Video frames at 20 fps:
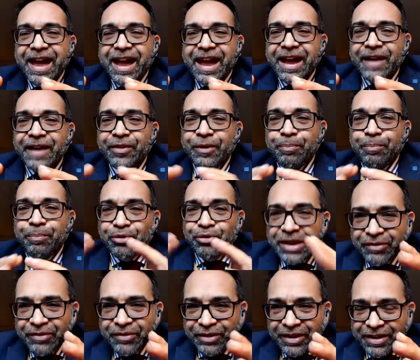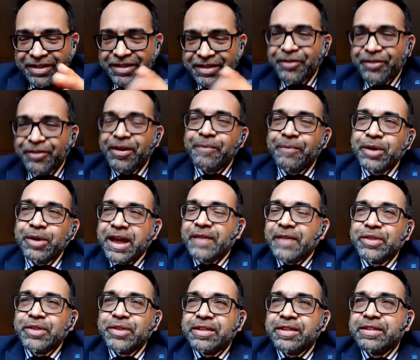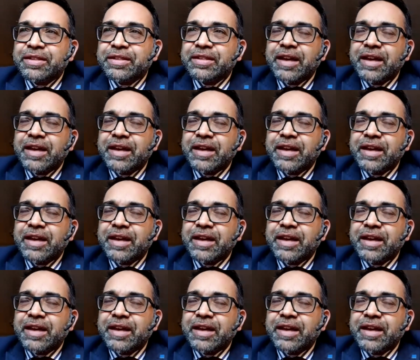And the previous time we had this